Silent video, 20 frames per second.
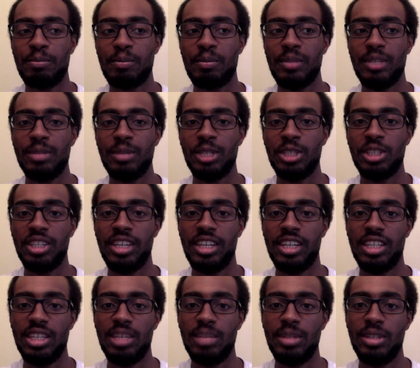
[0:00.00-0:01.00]
especially in
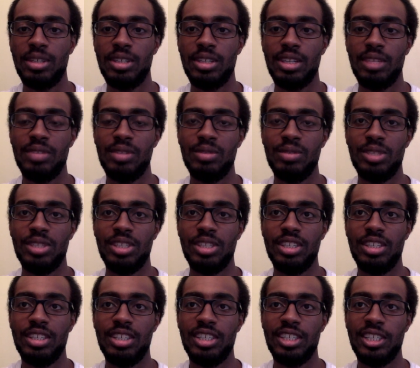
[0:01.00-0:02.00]
academia. If you've
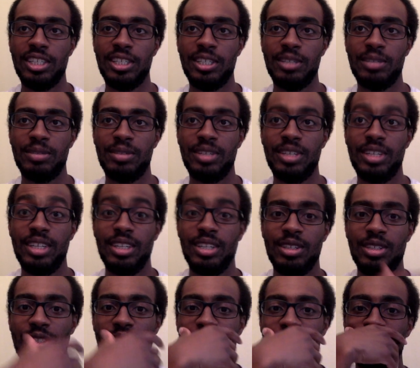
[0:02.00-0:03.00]
seen
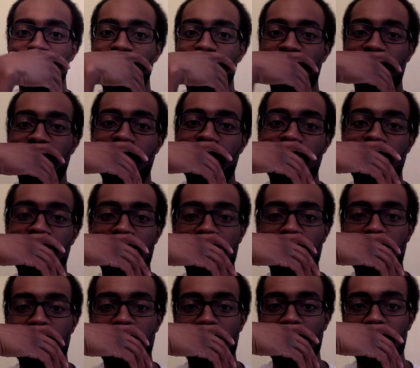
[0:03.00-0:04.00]
some recent headlines
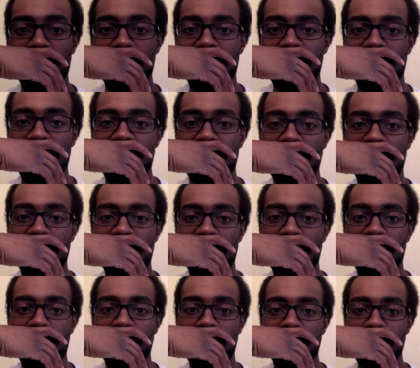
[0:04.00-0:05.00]
about a certain
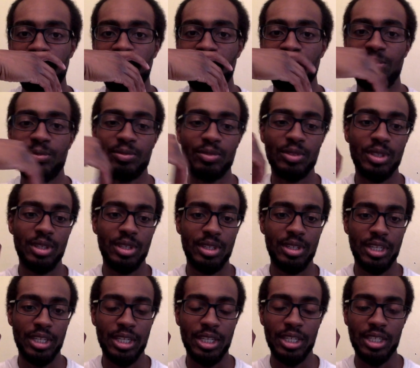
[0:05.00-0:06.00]
De
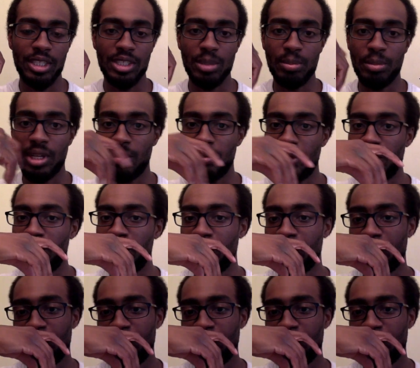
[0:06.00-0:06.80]
Palma,